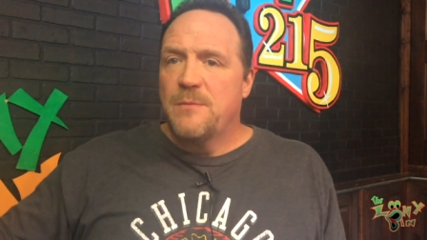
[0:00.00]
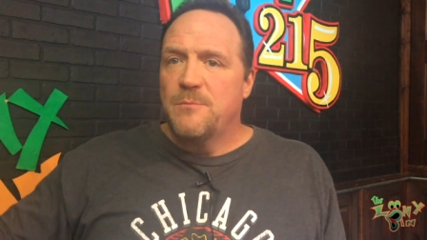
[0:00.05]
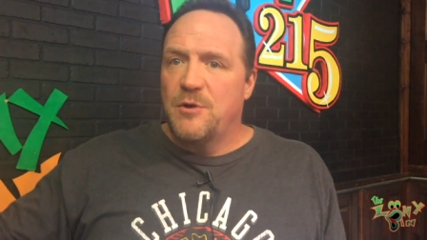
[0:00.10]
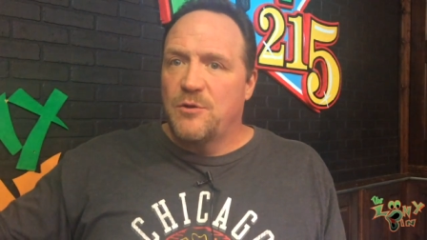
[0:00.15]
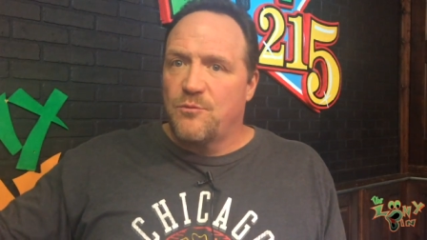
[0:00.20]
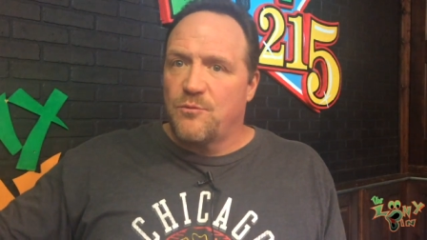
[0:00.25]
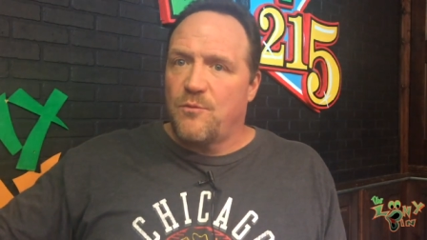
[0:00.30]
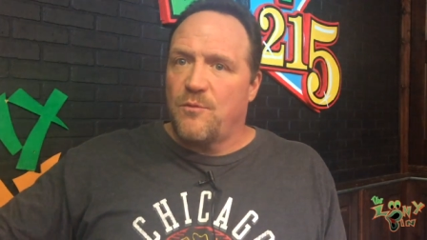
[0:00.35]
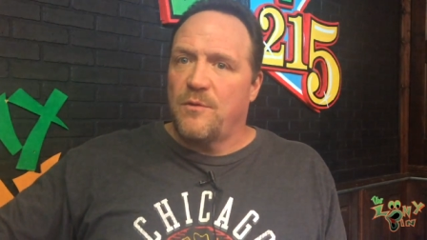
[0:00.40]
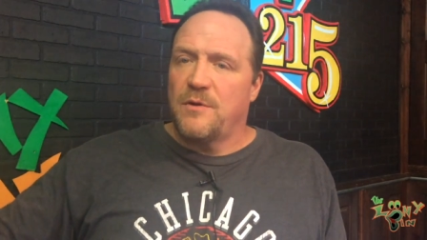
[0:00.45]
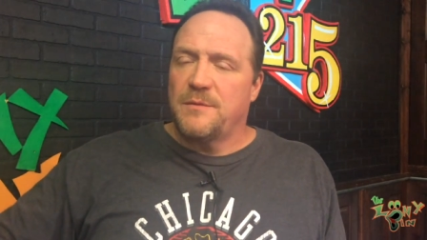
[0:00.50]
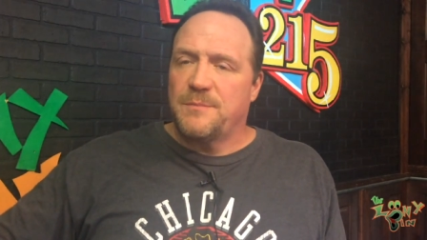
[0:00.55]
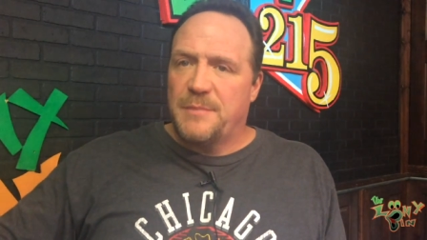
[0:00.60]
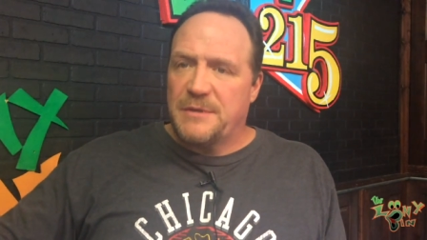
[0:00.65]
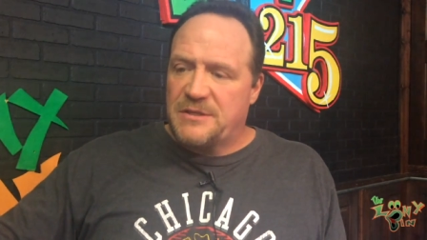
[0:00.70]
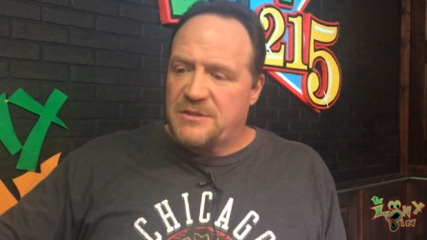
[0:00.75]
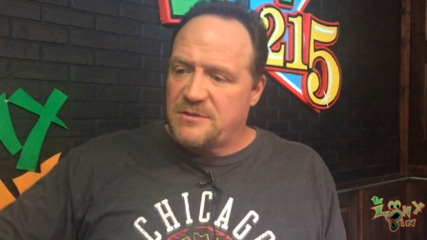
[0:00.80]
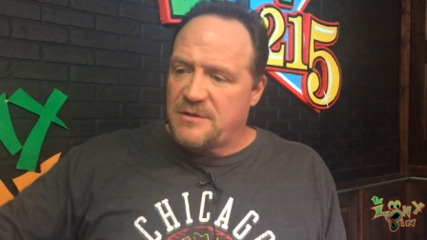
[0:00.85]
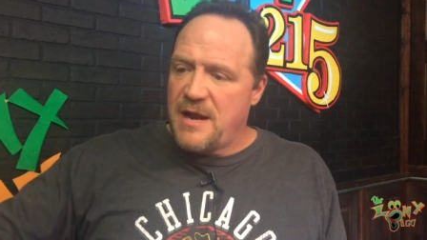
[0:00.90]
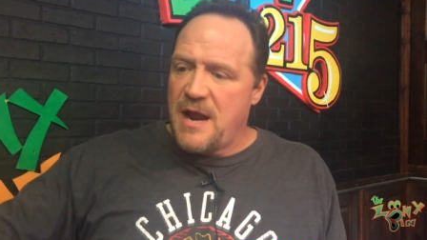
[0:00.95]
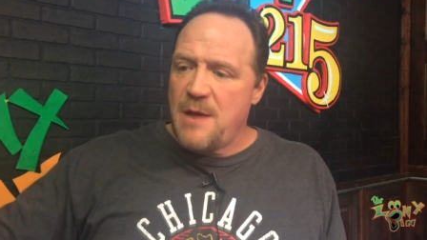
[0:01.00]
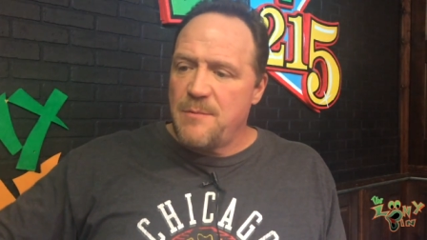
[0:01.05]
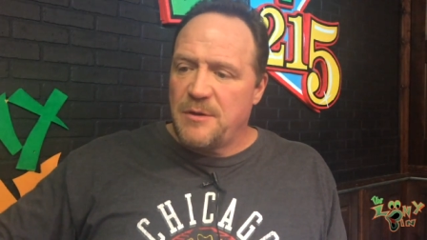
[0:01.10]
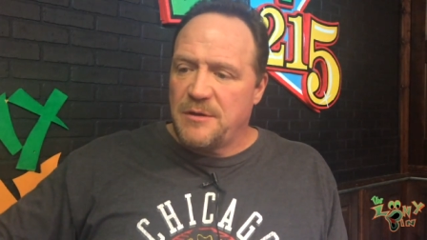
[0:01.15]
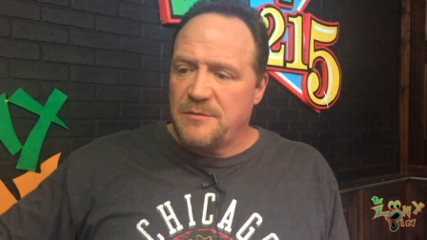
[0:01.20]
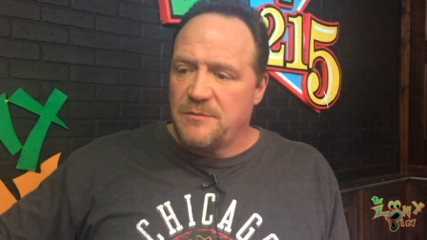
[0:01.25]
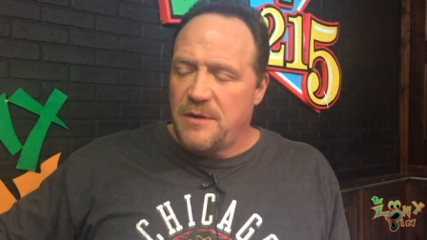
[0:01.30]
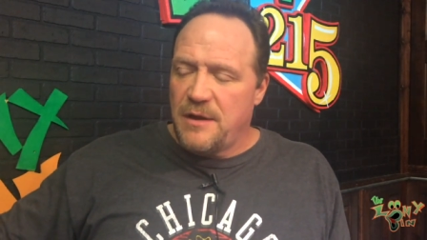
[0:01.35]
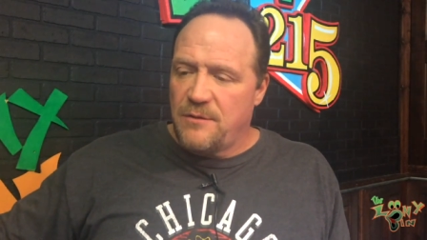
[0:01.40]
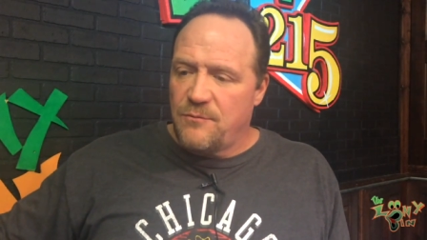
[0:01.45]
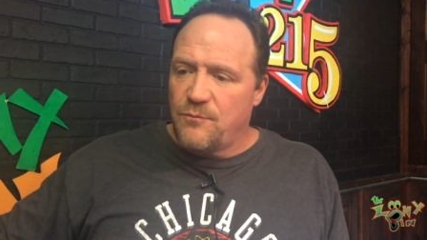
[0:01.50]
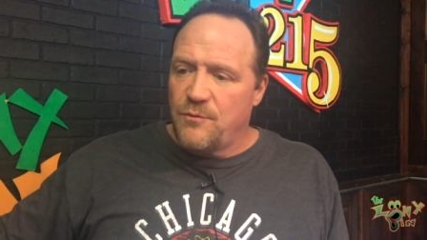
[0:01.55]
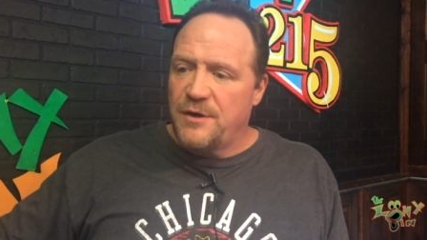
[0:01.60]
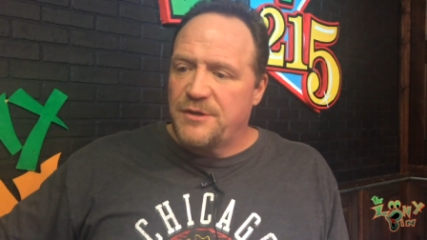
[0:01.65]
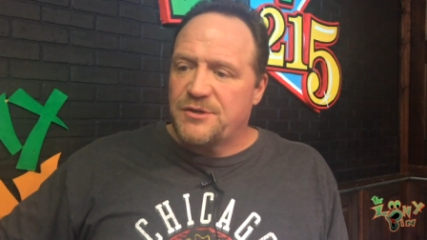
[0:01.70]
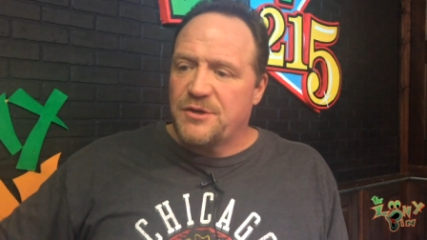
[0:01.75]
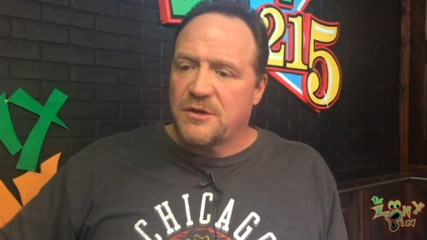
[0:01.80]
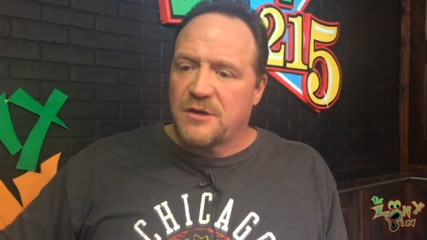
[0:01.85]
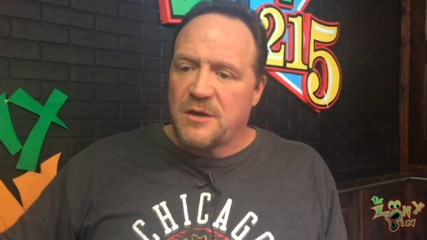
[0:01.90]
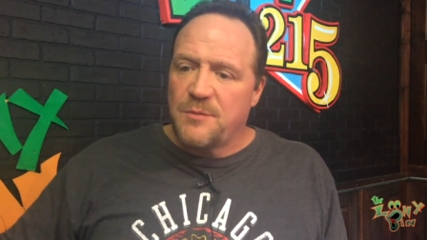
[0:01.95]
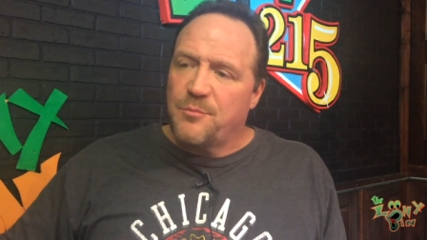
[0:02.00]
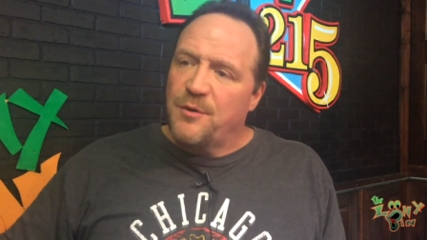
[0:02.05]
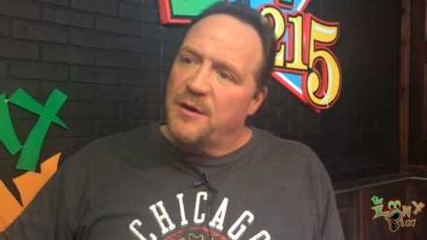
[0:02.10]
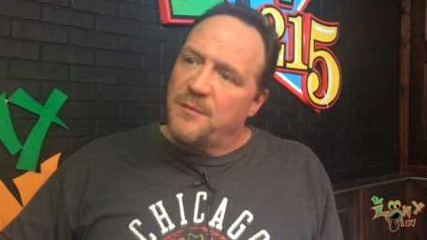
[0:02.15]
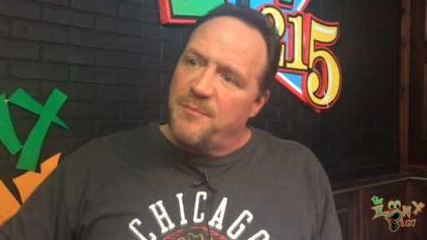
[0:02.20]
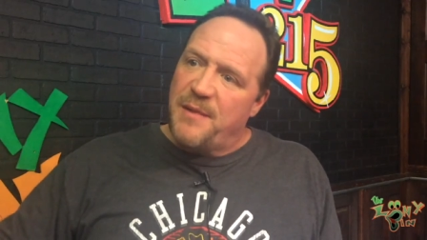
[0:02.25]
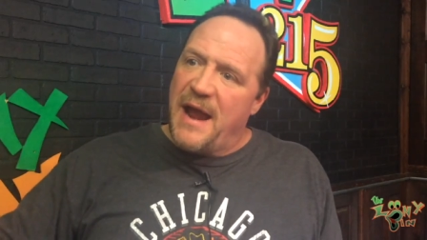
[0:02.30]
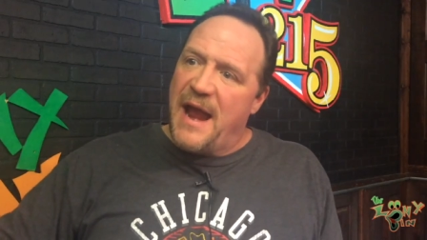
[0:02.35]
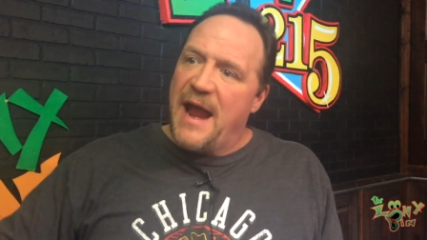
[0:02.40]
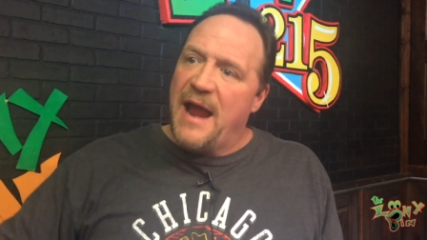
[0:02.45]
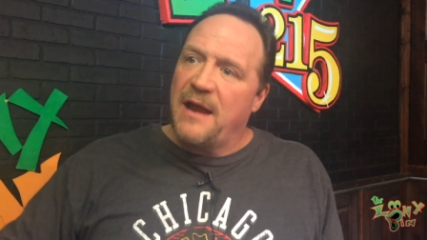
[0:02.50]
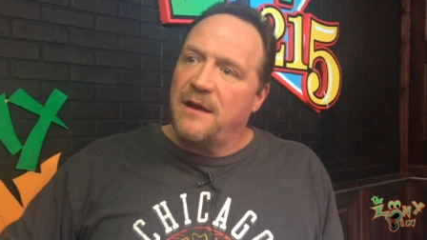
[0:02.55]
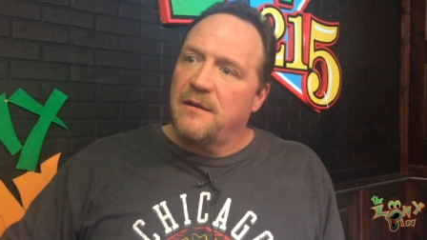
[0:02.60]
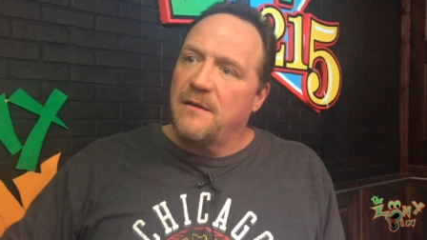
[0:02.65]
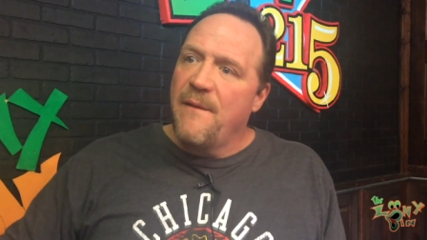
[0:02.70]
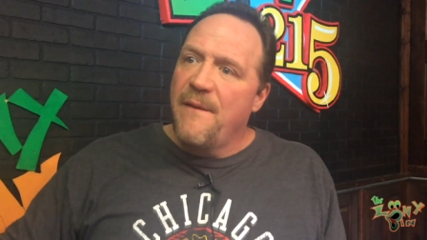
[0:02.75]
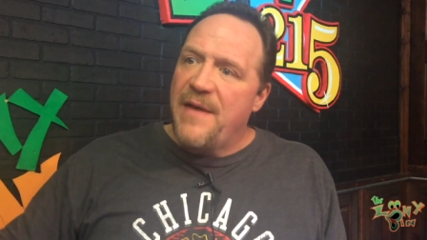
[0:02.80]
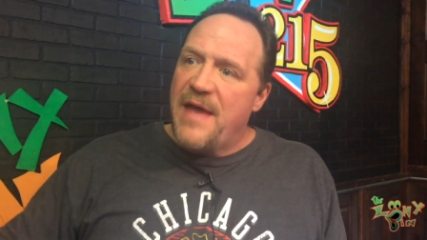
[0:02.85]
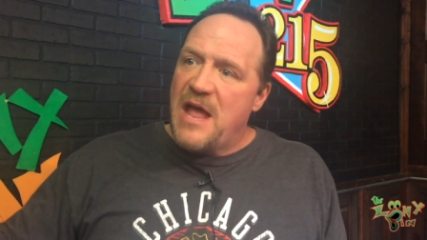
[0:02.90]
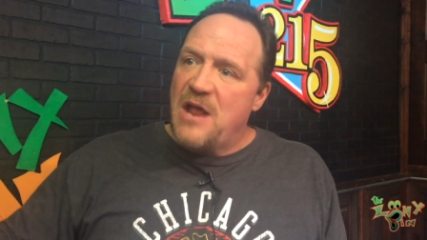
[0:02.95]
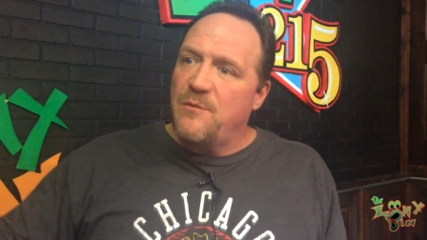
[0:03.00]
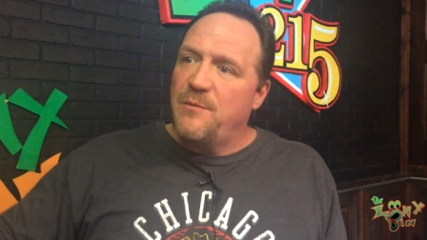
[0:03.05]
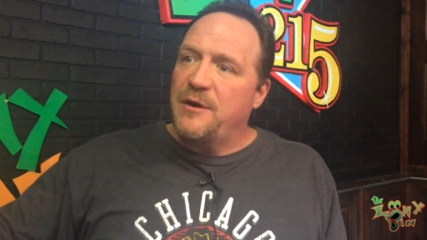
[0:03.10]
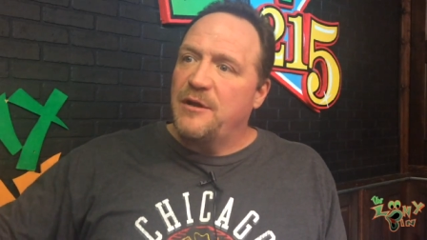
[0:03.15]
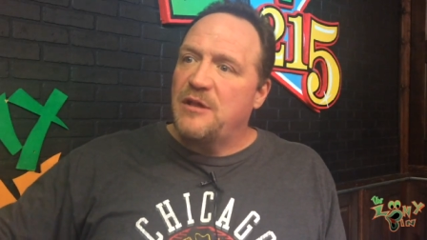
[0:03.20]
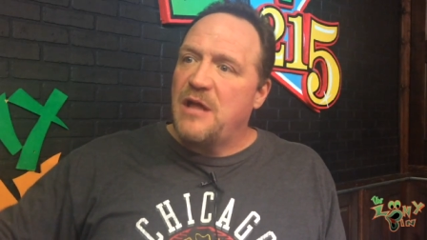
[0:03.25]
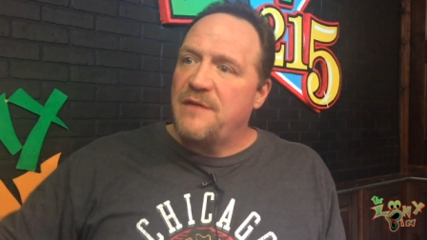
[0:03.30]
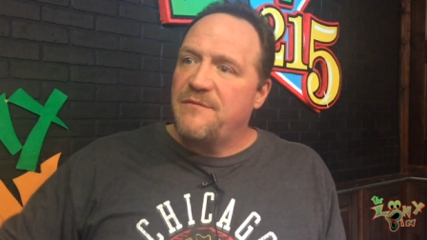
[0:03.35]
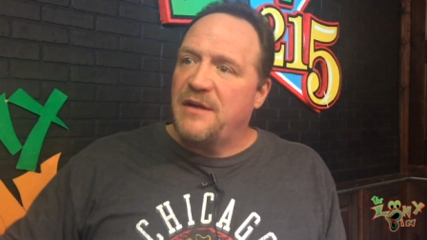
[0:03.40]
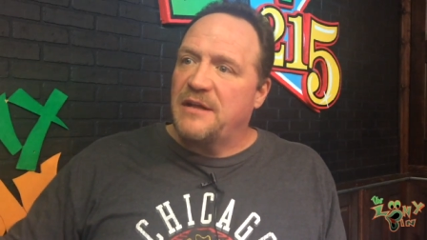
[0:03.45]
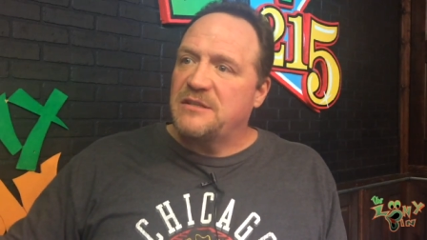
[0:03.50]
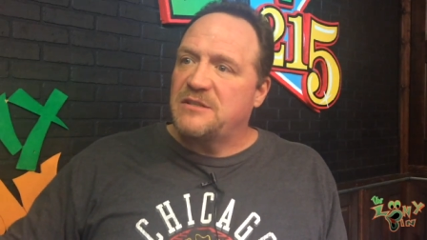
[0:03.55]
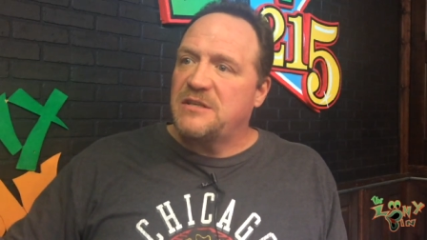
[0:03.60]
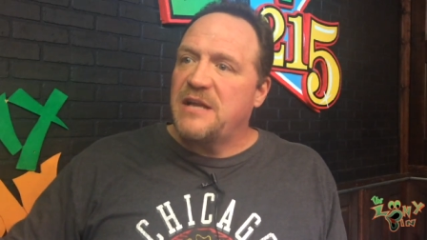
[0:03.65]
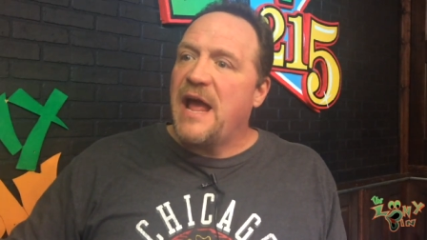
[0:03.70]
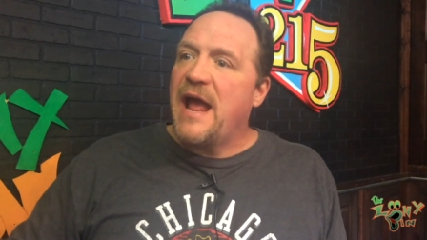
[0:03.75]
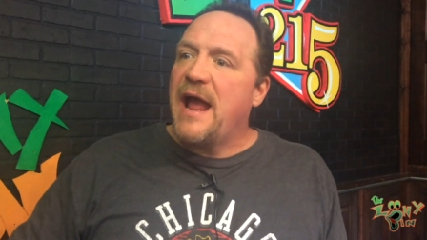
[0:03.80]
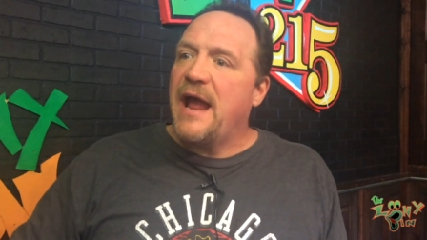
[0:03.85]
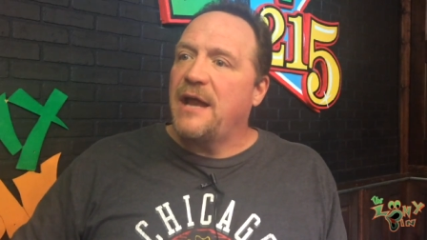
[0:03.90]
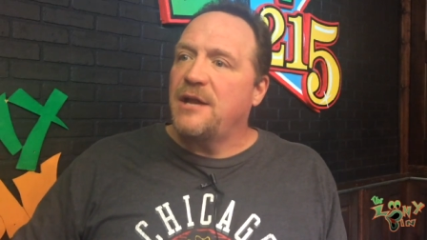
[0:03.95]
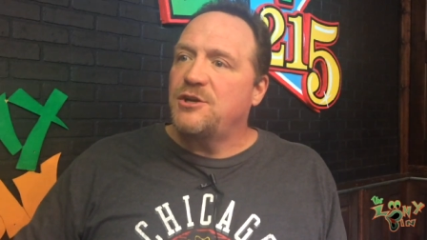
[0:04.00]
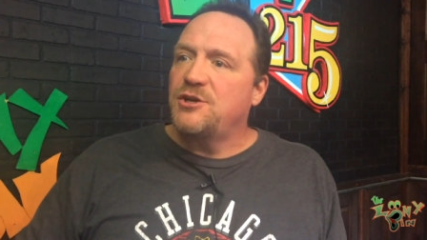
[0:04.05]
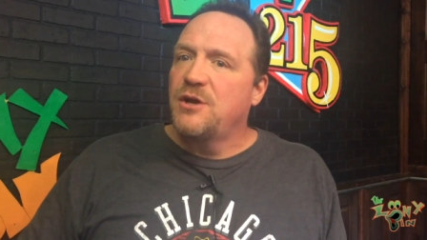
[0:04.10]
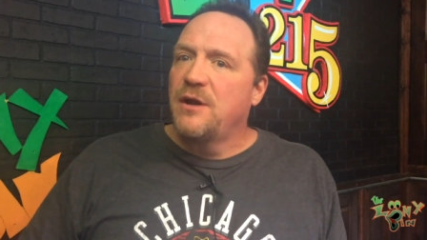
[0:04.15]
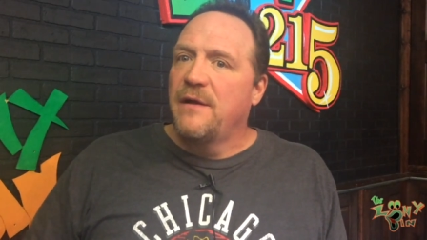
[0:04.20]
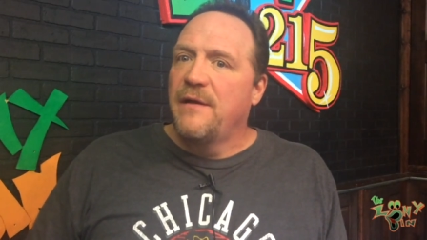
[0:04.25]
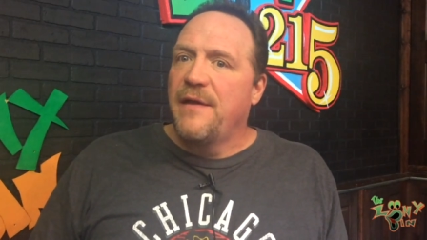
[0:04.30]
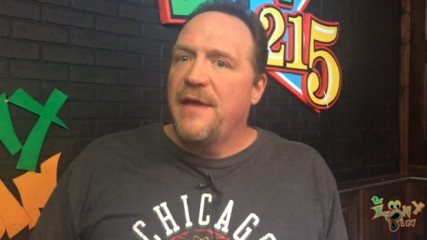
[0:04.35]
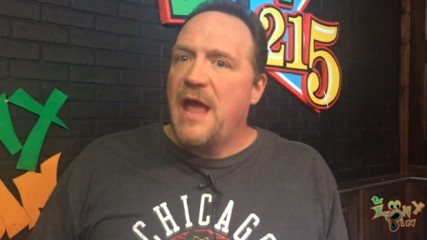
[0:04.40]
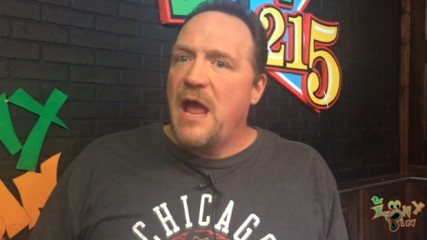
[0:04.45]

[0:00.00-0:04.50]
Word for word: Mm-hmm. But but Sam and, and, Richard could bring pain and real life on stage mm-hmm.